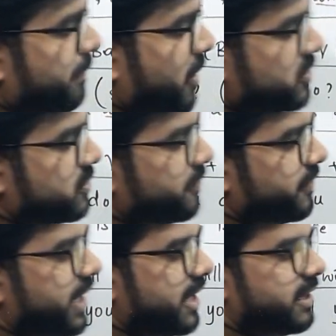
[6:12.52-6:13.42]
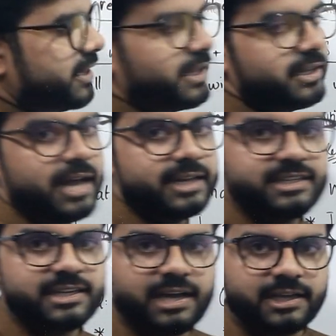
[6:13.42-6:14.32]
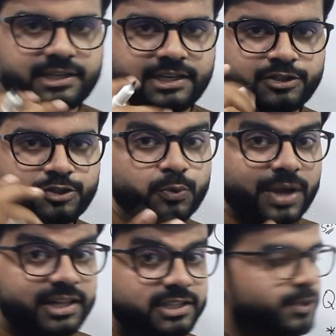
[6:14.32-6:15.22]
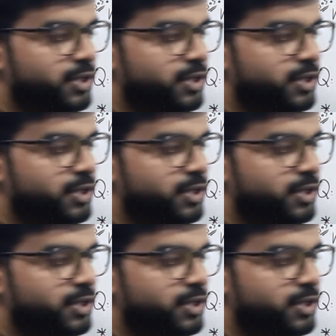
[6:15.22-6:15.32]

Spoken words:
apostrophe and in 2 L's